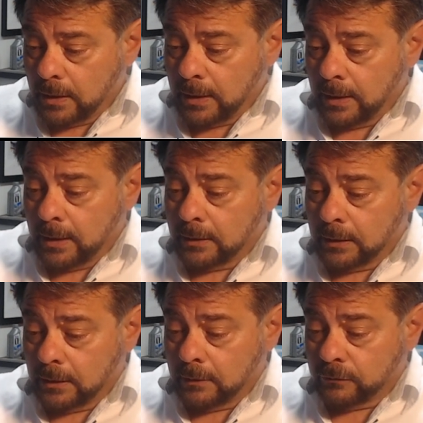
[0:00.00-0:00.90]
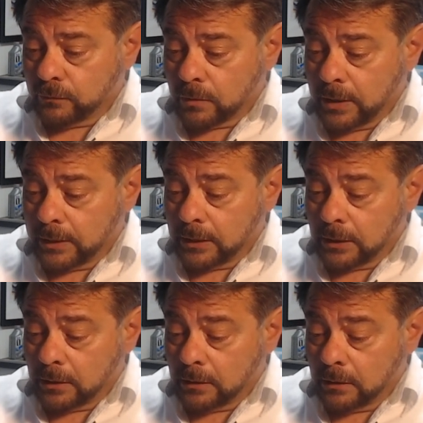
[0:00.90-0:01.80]
and he is
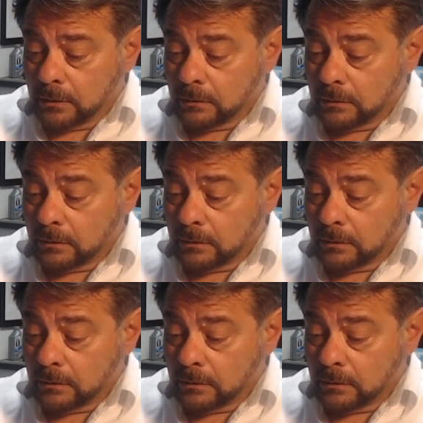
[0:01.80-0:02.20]
running